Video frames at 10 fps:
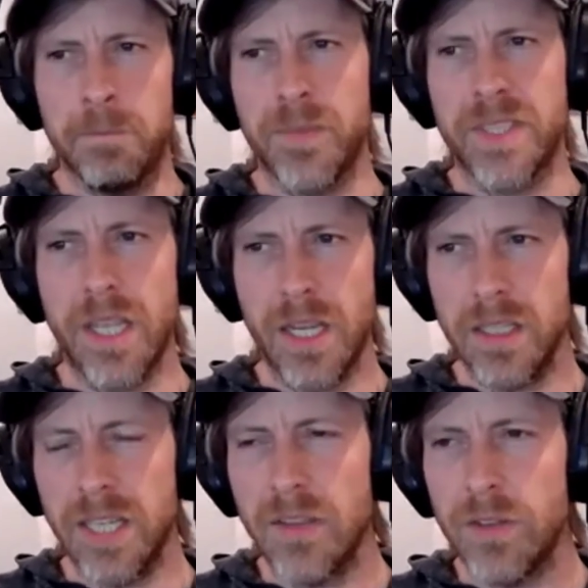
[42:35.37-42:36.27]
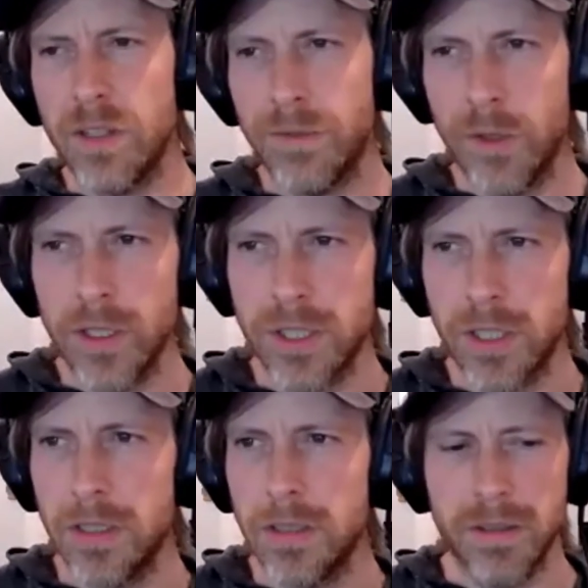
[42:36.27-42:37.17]
Scandinavian
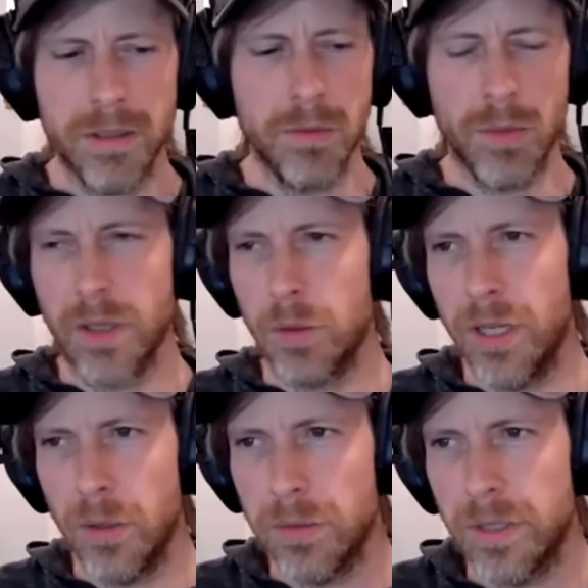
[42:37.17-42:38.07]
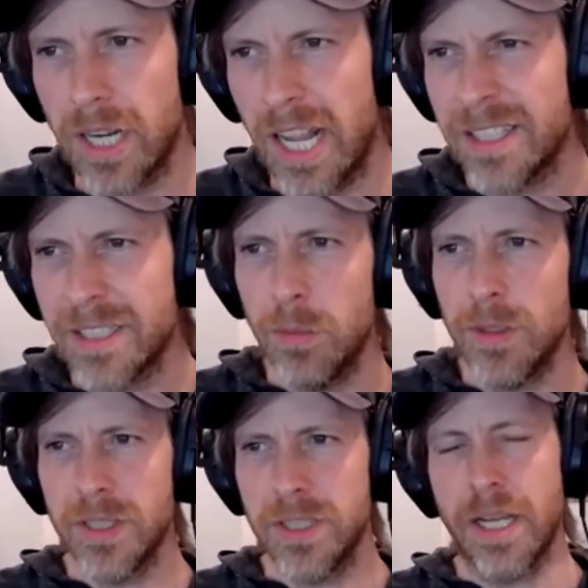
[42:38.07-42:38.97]
furniture? They're gonna ask you a
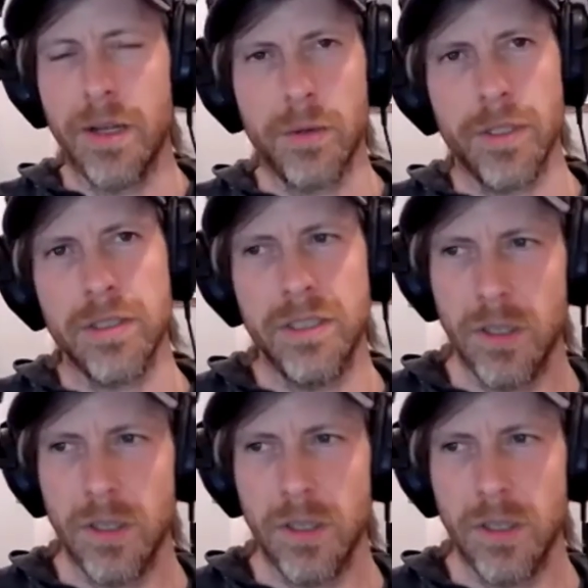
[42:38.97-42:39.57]
bunch of style questions.